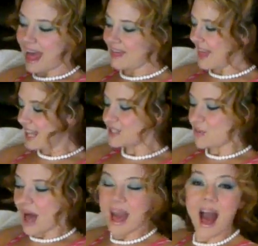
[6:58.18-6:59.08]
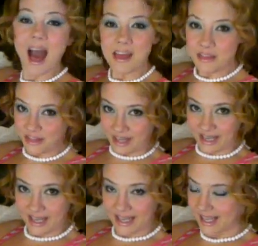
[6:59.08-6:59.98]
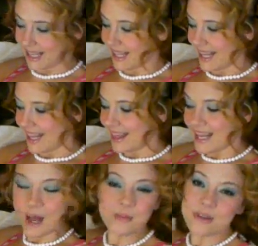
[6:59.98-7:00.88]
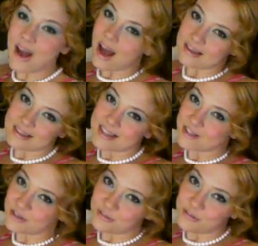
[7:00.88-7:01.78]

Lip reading: And that's why I think that I'm not such